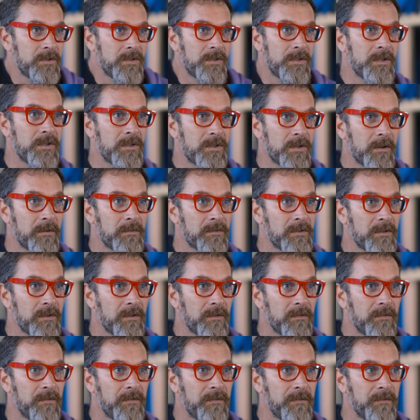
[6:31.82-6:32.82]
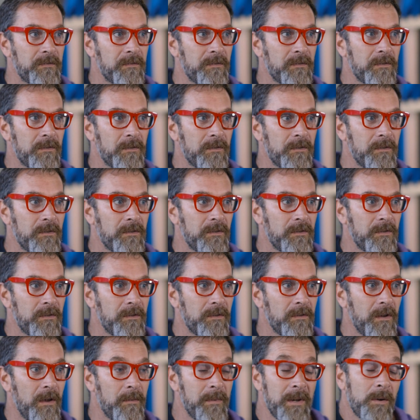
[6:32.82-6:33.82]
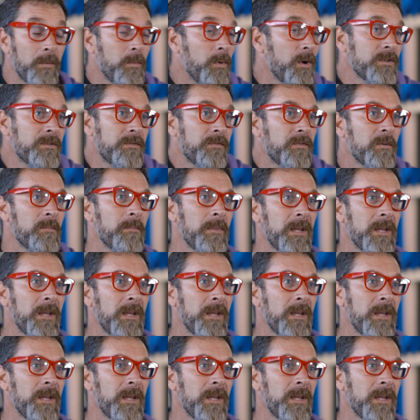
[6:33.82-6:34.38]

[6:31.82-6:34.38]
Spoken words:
just in terms of, I mean, it was for